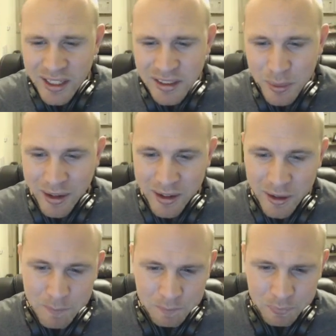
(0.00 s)
about
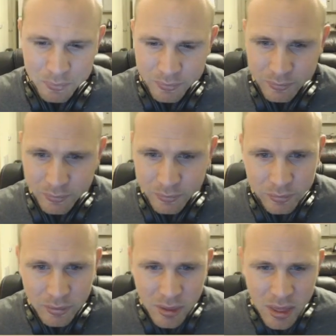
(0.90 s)
it.
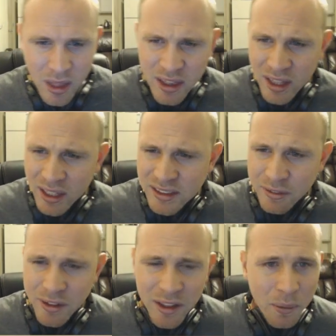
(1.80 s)
I think that's
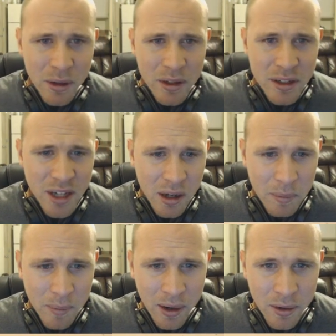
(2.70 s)
everything I wanted to talk
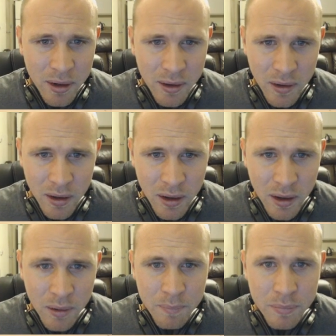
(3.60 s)
about.
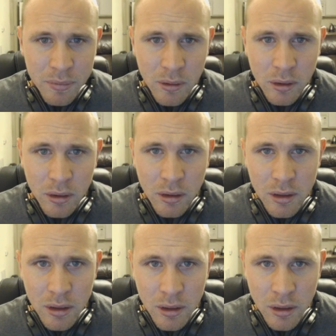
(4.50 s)

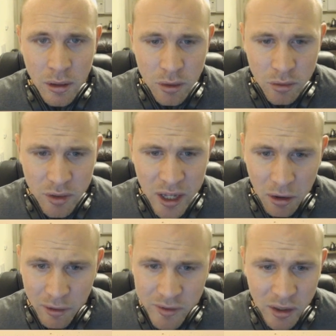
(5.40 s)
3-day
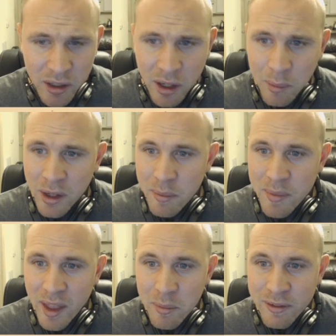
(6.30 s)
RVR coming up.
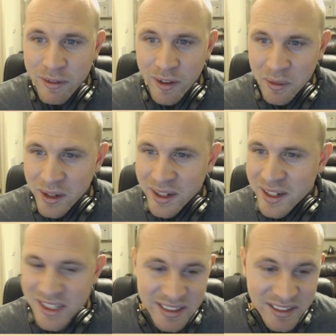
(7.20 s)
That'll be fun. We'll get to
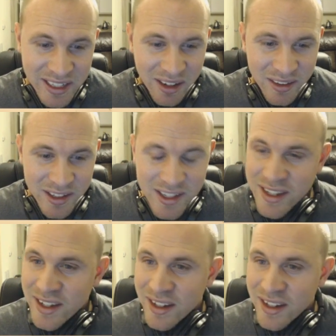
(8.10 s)
test out the